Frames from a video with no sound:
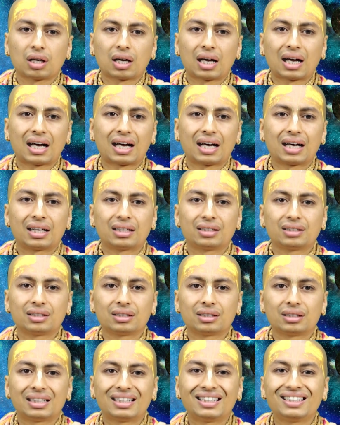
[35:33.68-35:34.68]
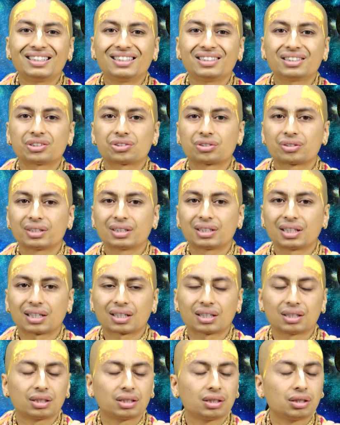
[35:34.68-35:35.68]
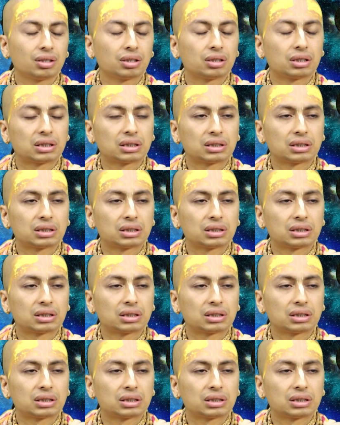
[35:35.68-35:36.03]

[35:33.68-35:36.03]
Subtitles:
And E. Sridharan